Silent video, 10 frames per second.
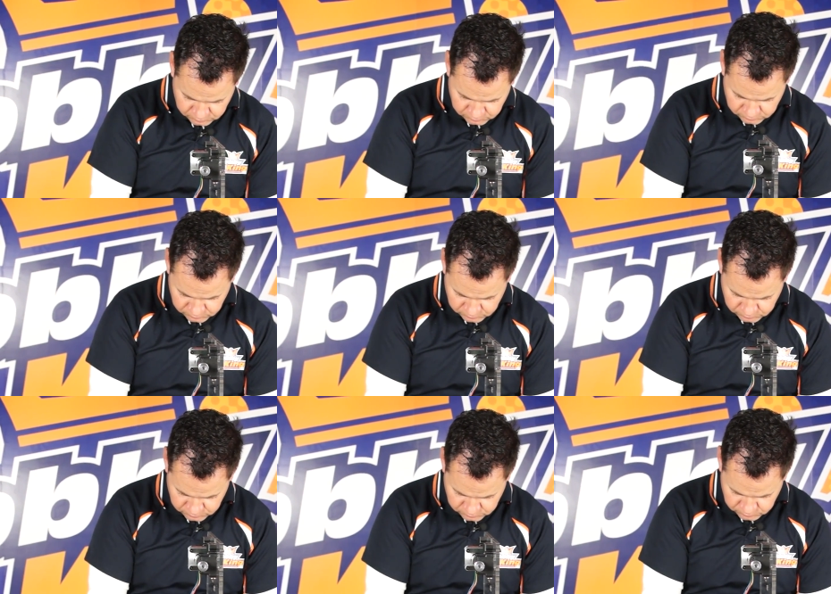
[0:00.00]

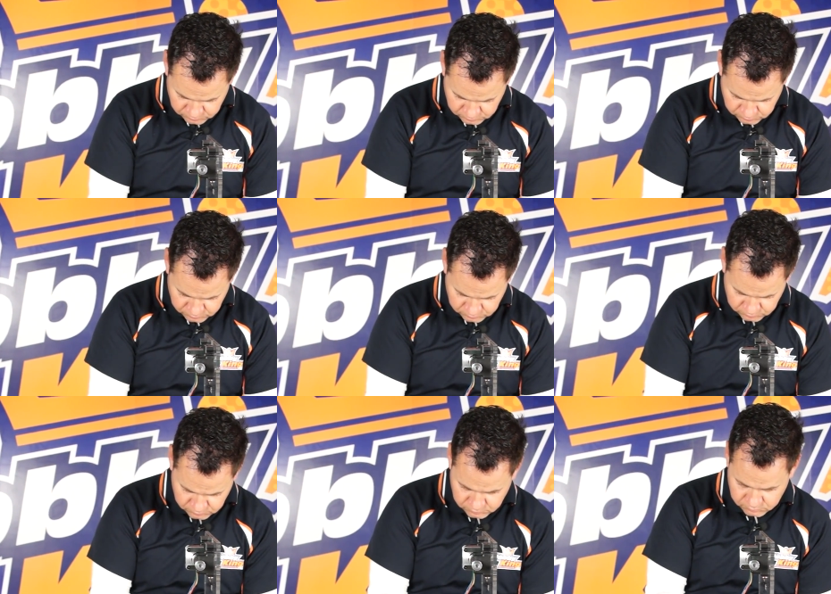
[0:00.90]

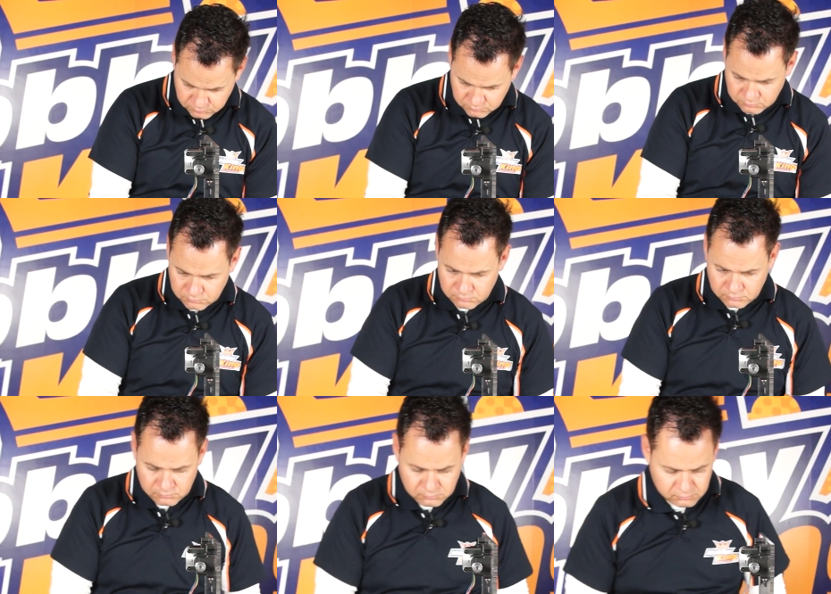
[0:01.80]

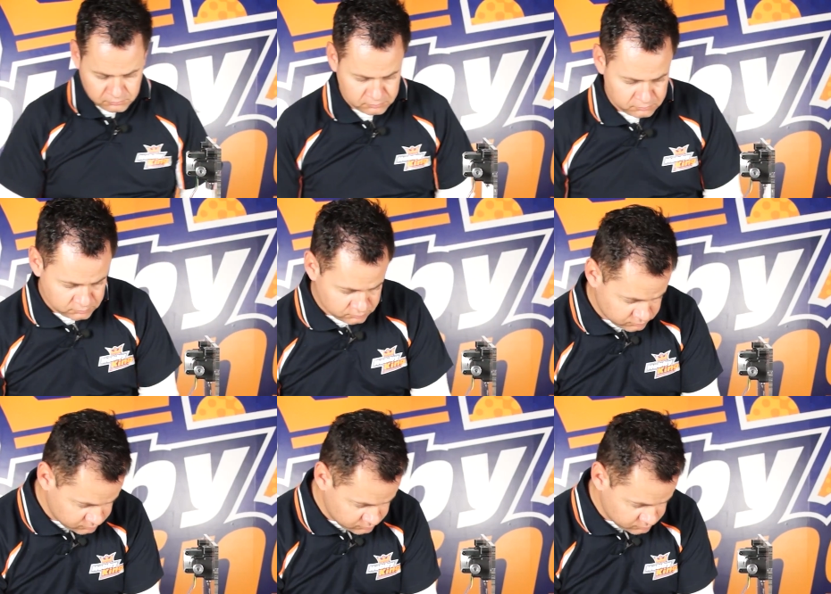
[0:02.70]
(no one is talking)